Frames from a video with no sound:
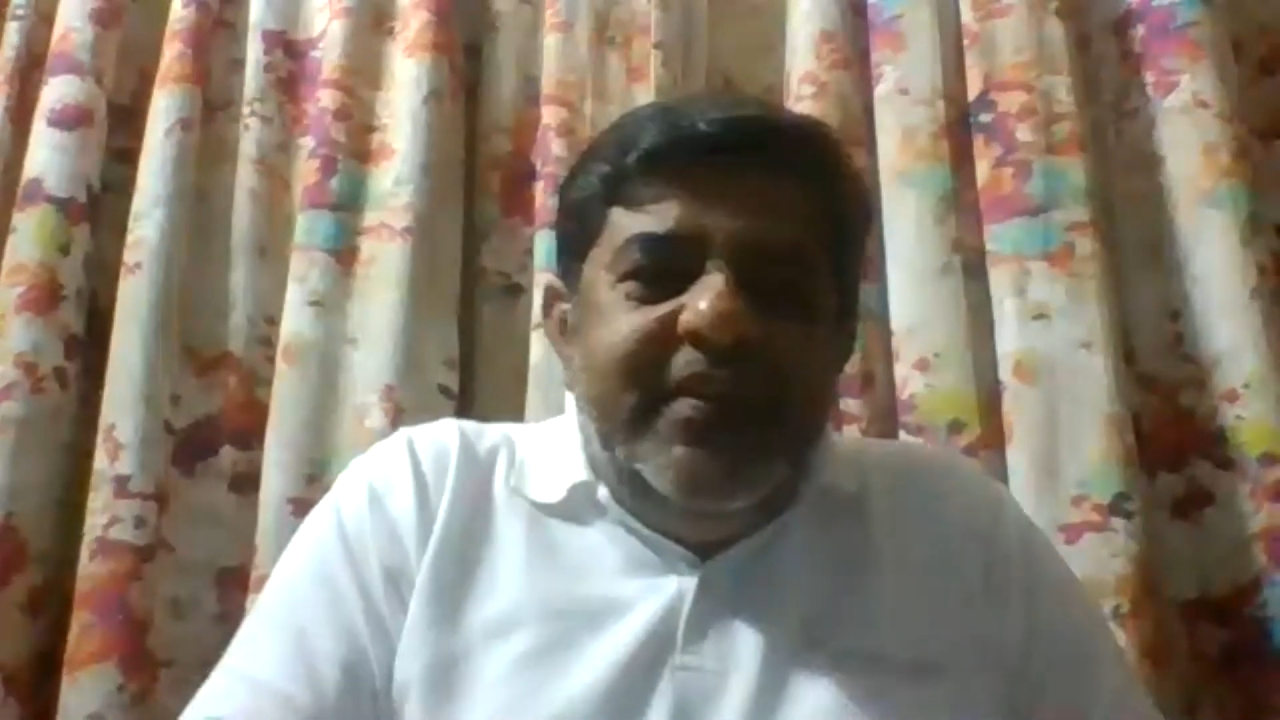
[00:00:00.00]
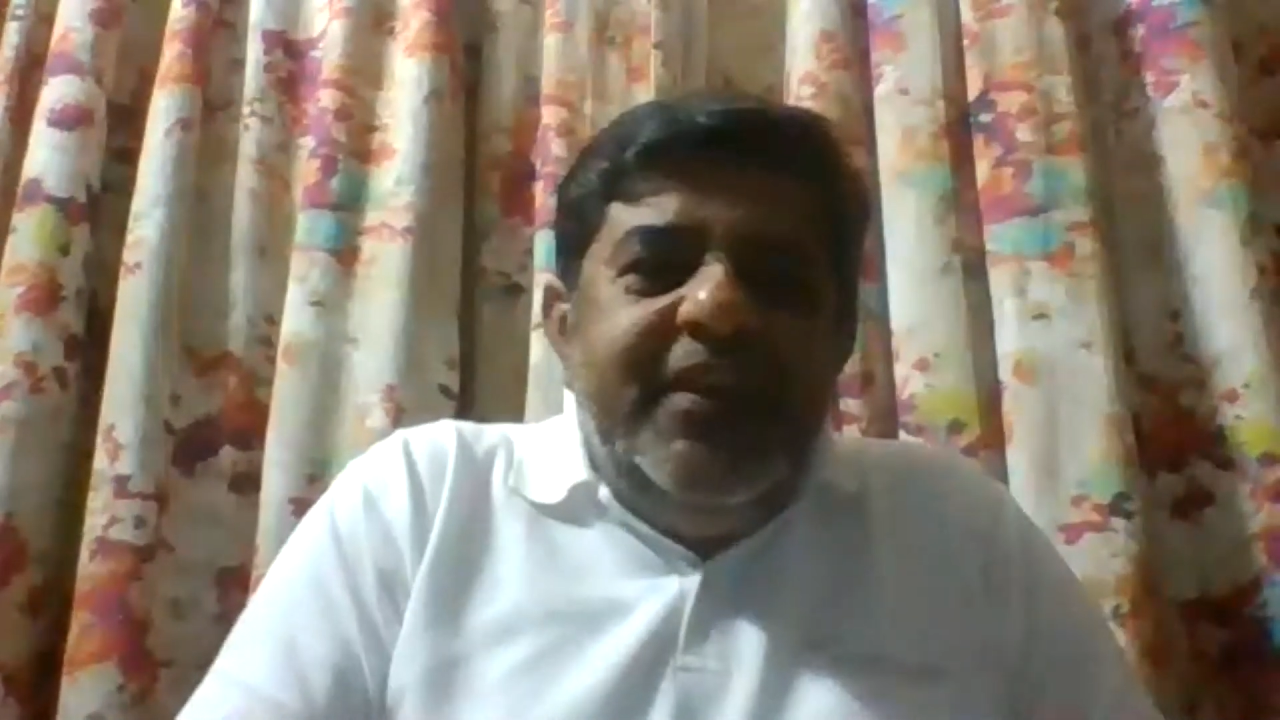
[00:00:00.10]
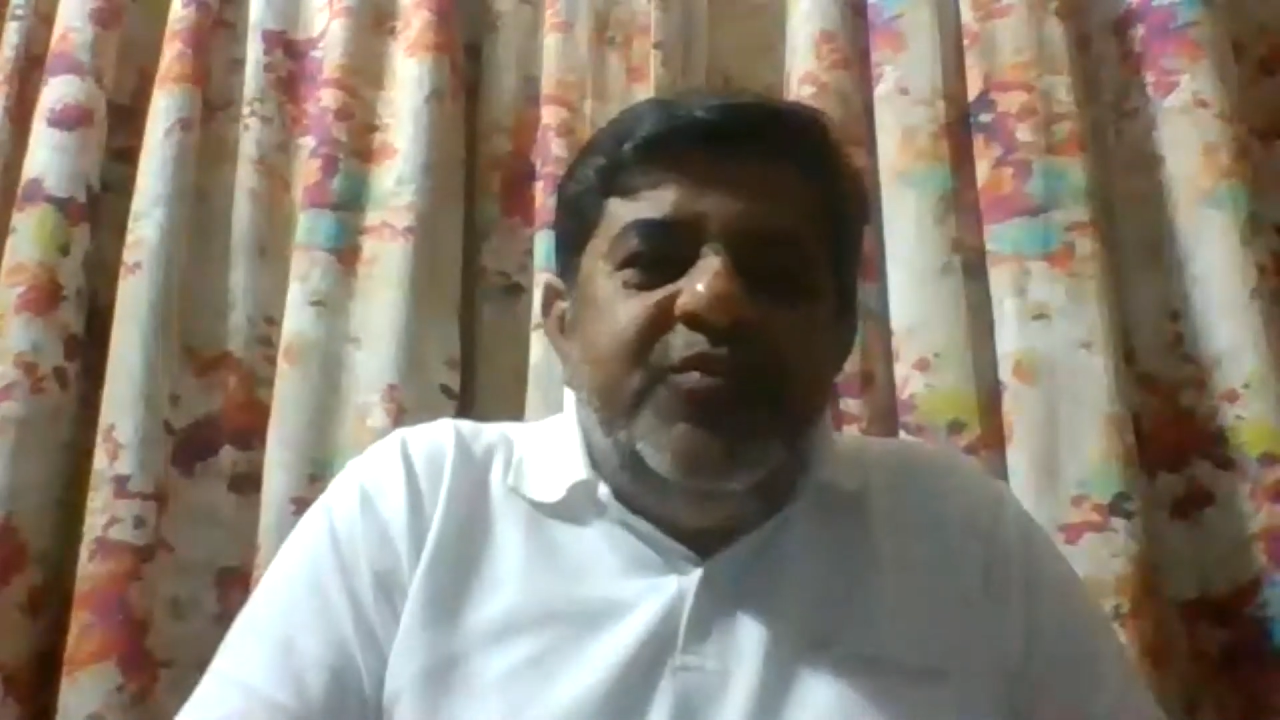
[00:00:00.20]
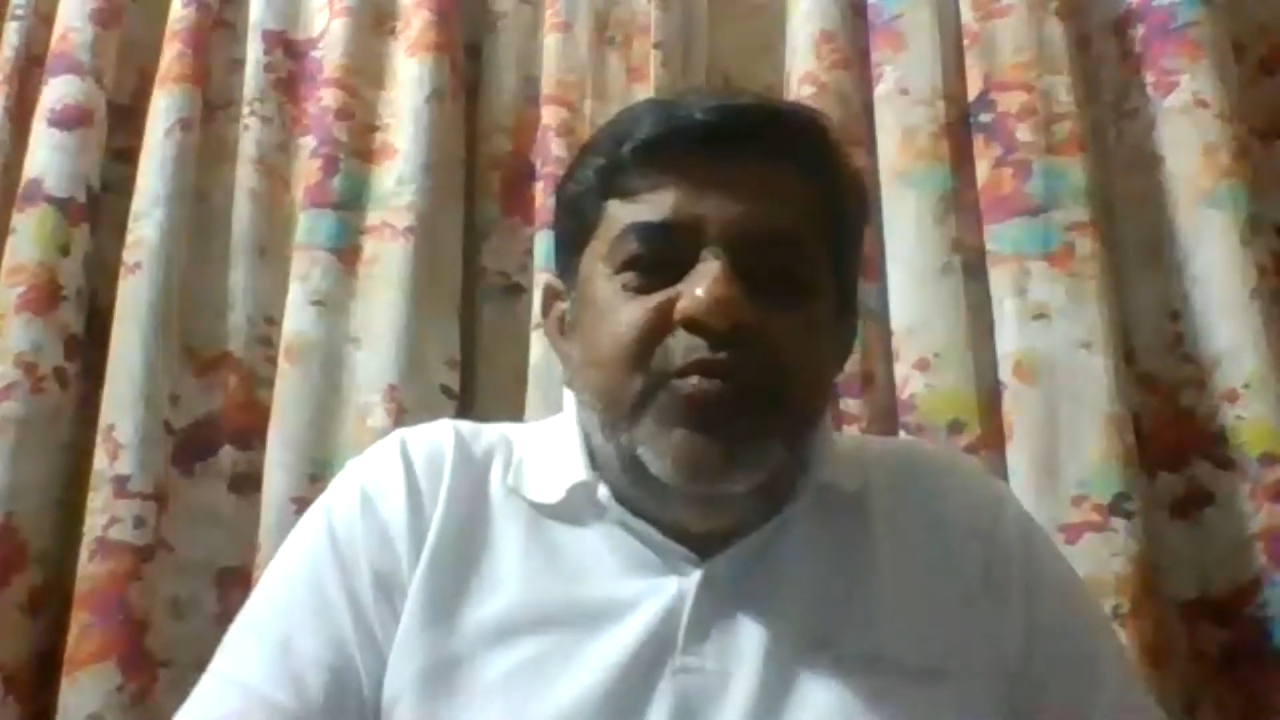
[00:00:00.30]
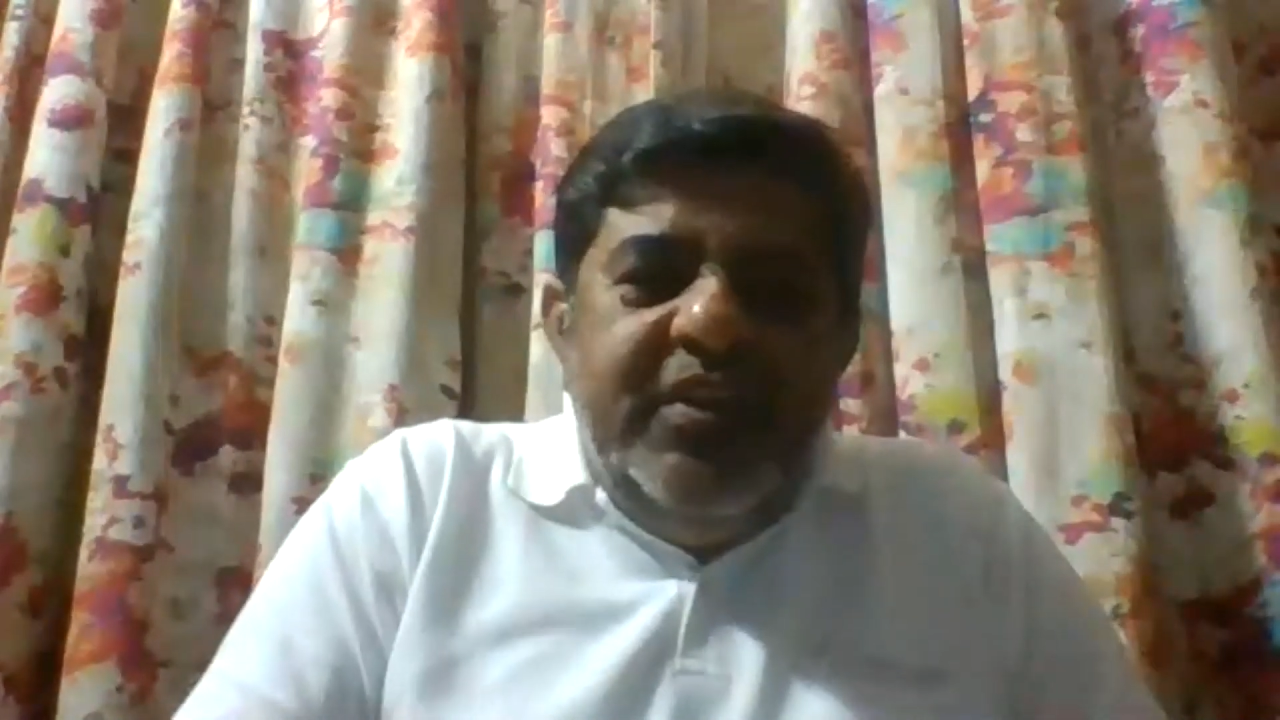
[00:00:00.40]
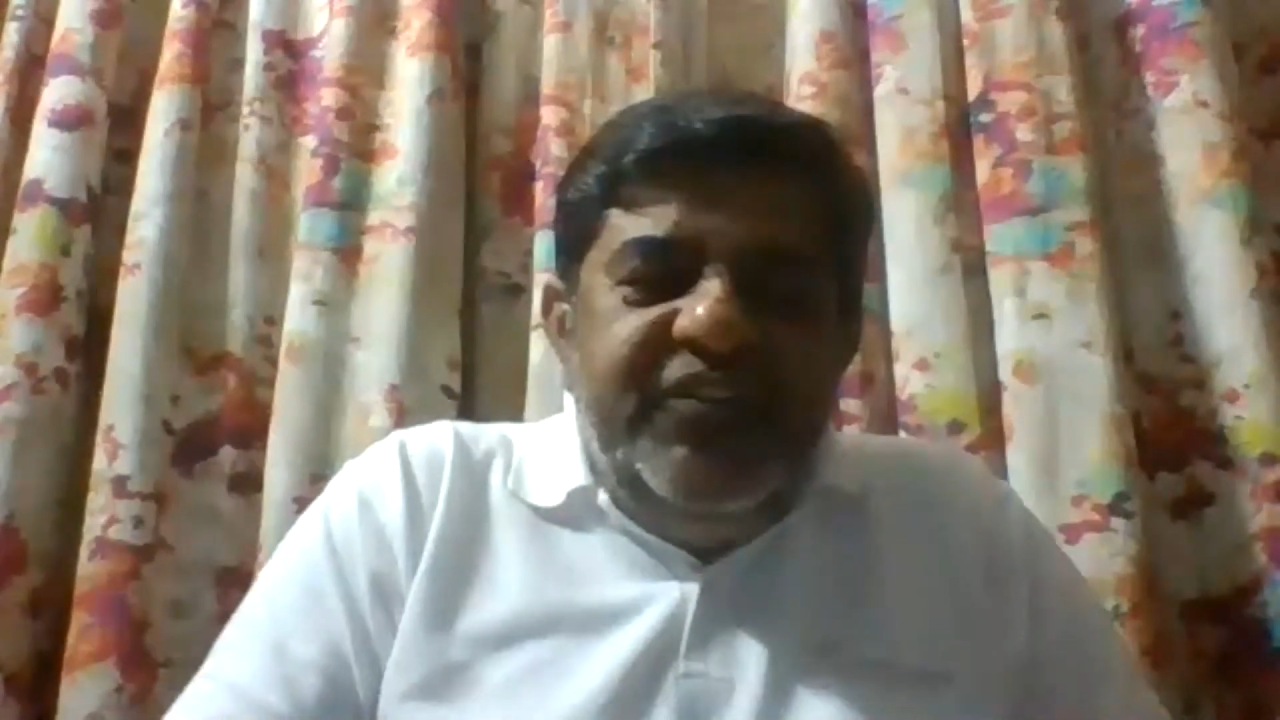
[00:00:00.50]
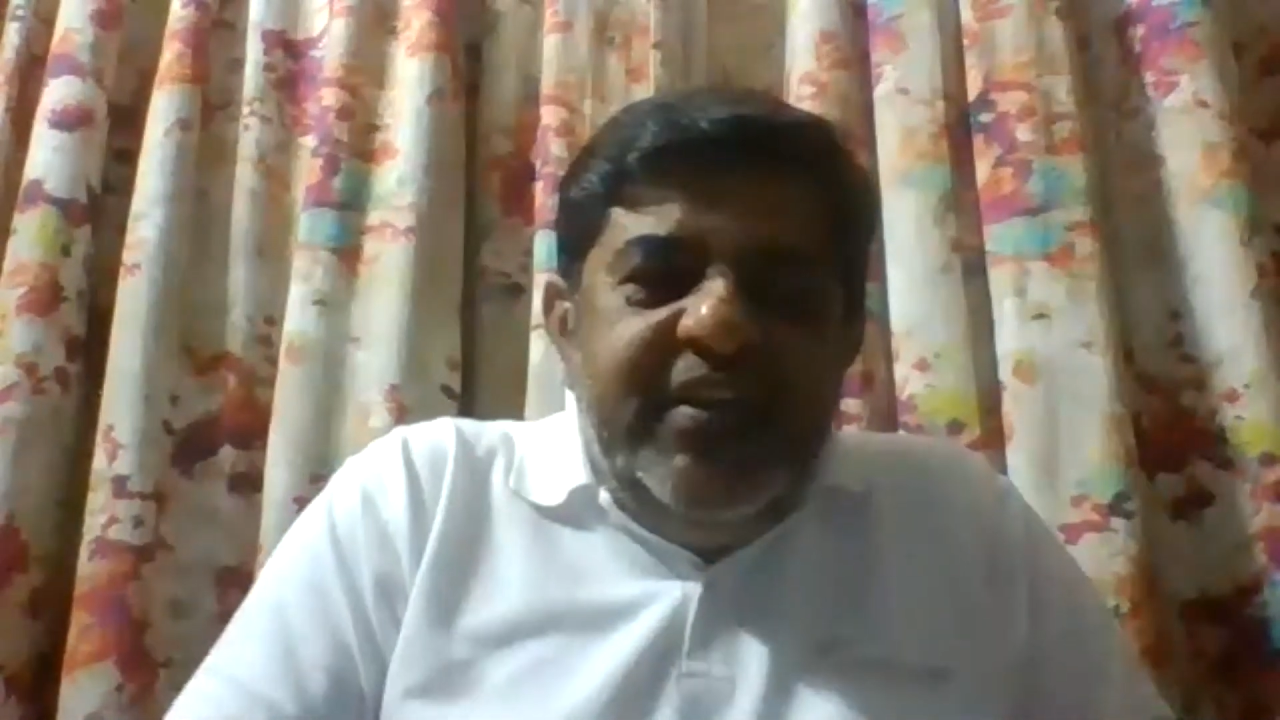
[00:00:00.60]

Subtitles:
take you to the